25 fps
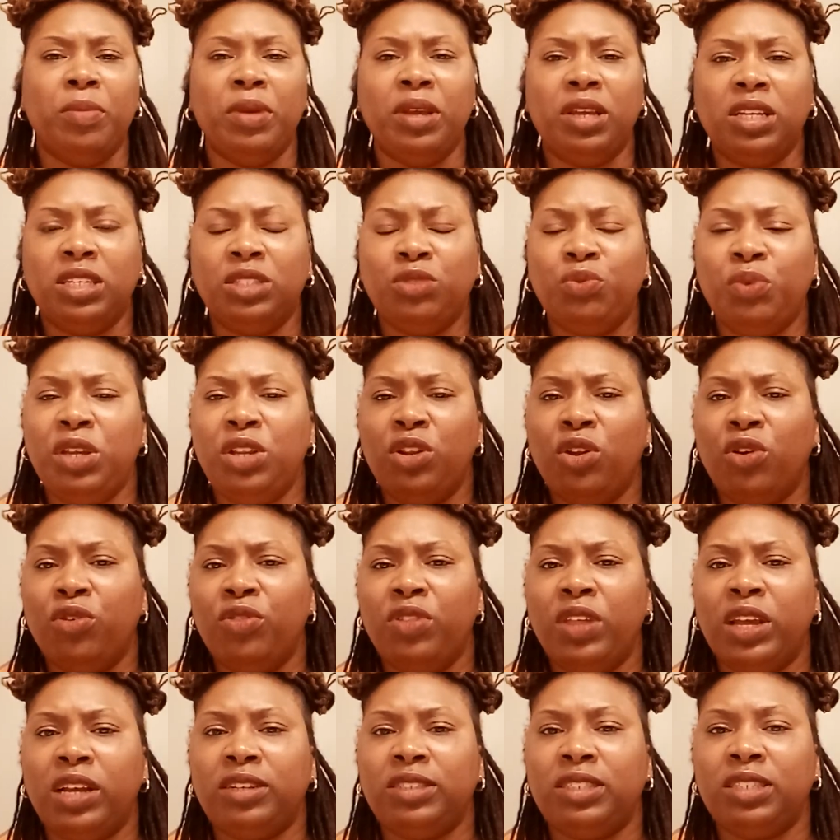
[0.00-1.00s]
Because we know
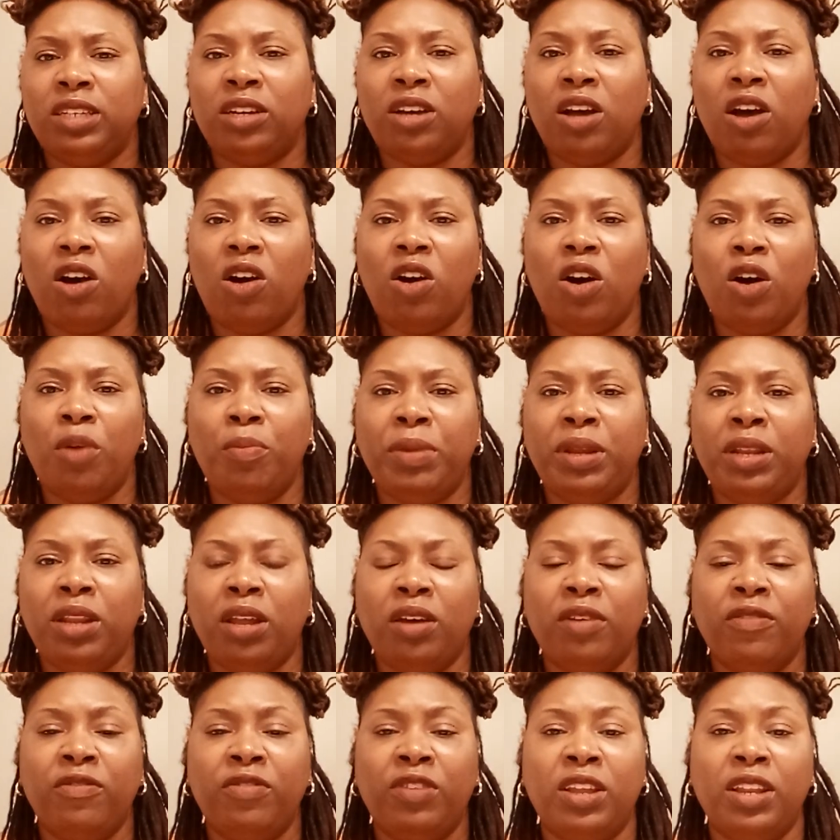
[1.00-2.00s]
there's a calming
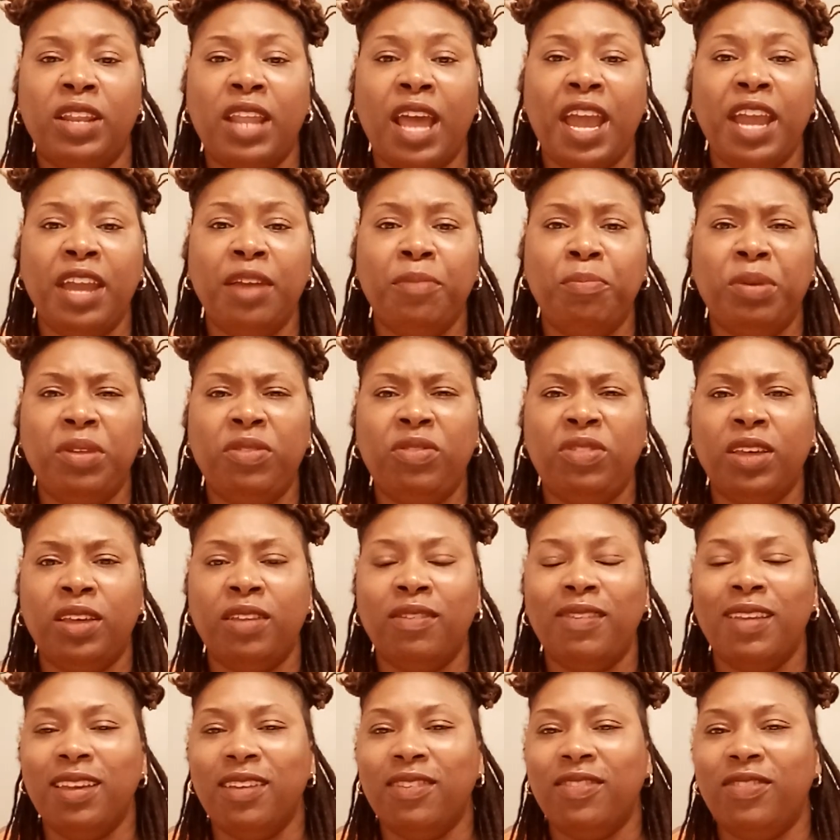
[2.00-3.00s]
of the night, but
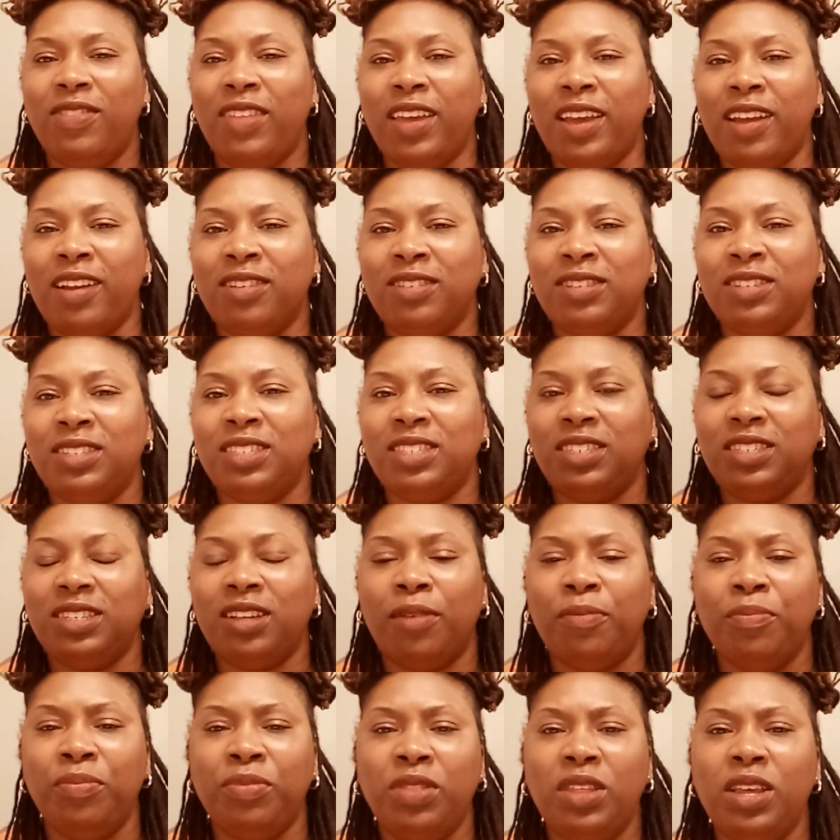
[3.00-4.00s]
then there's
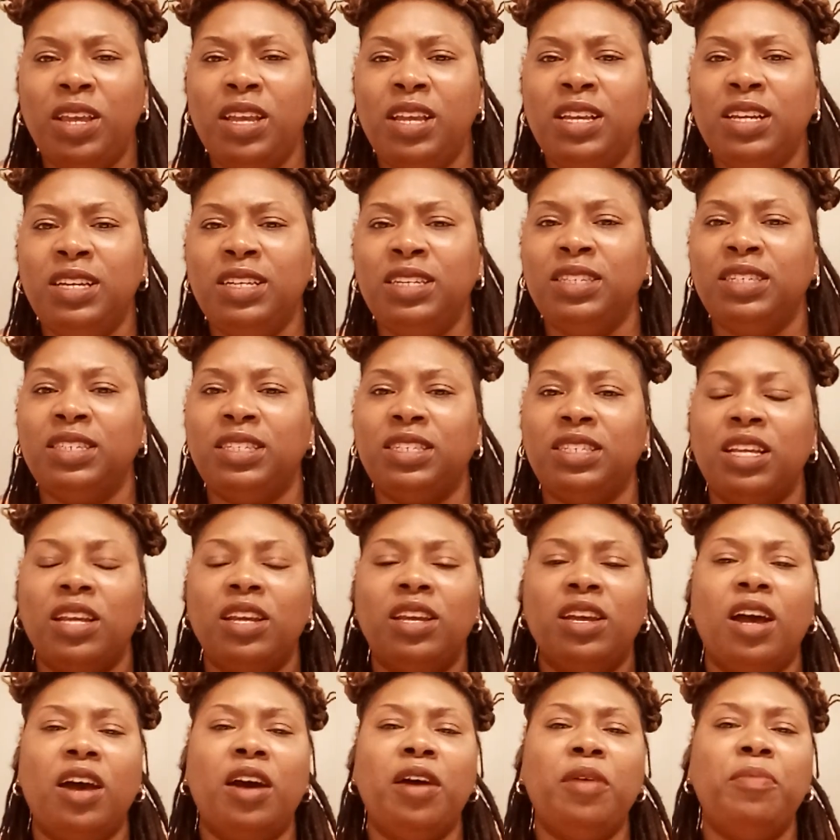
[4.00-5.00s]
some things
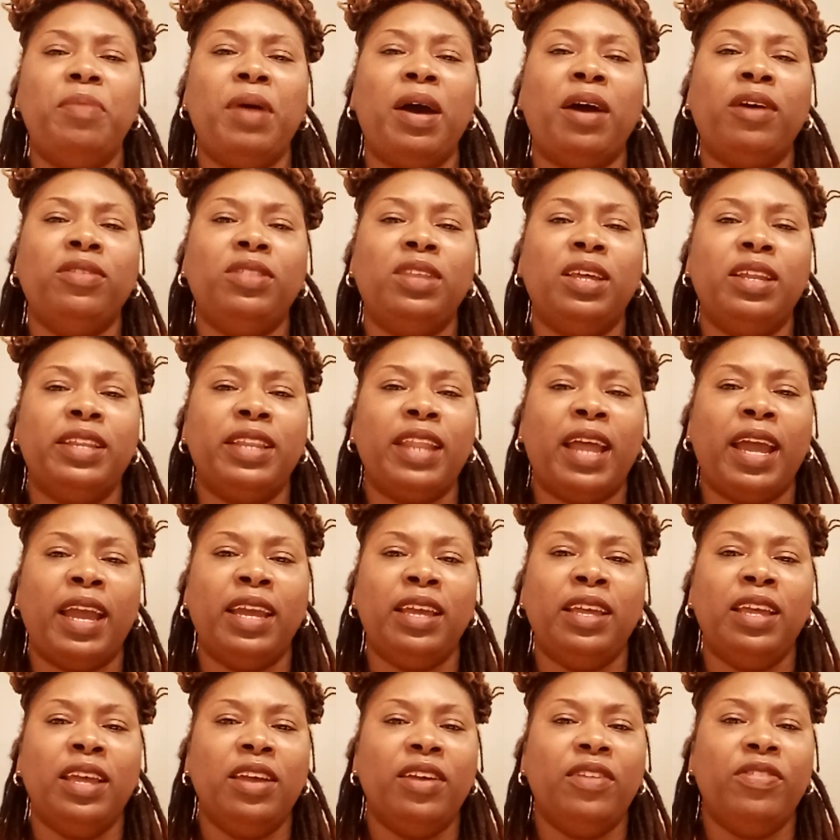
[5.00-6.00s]
about the
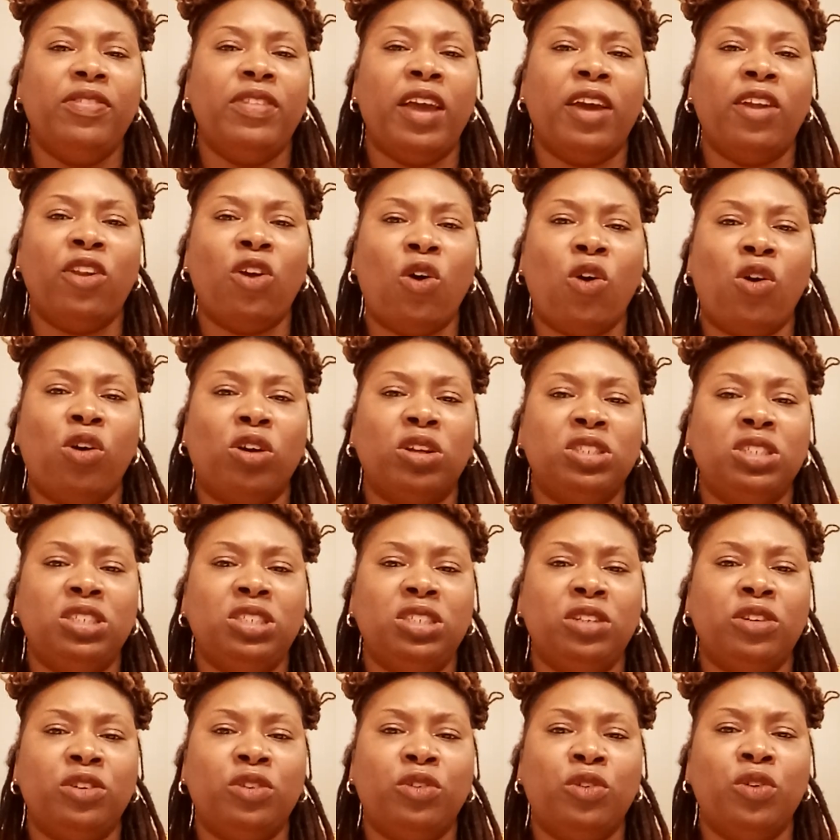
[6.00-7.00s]
night that are
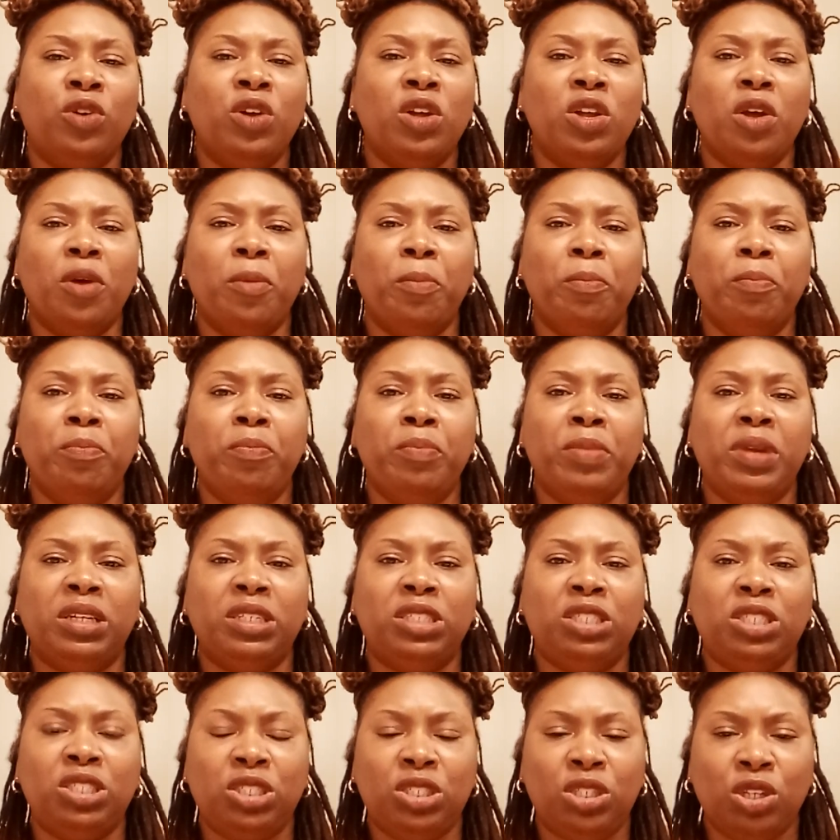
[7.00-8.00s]
still
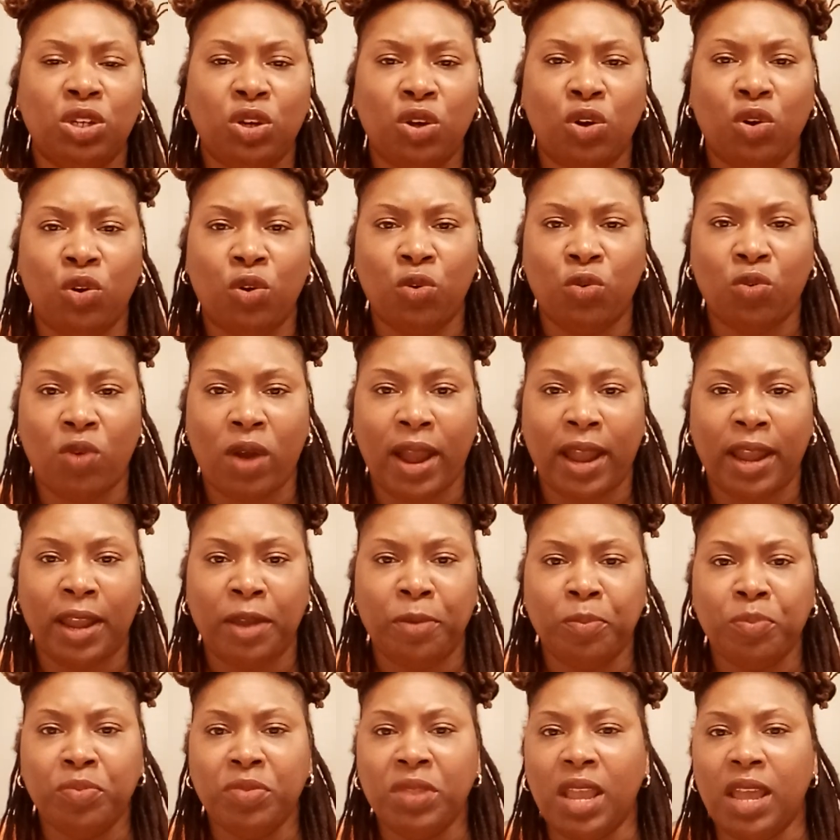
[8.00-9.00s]
mystical,
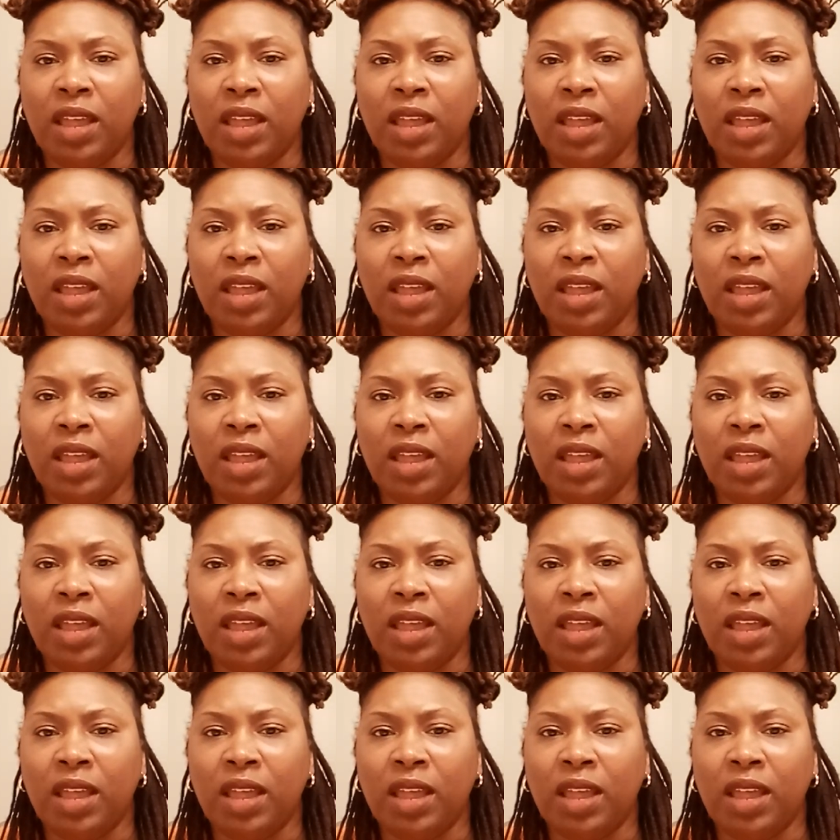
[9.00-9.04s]
right?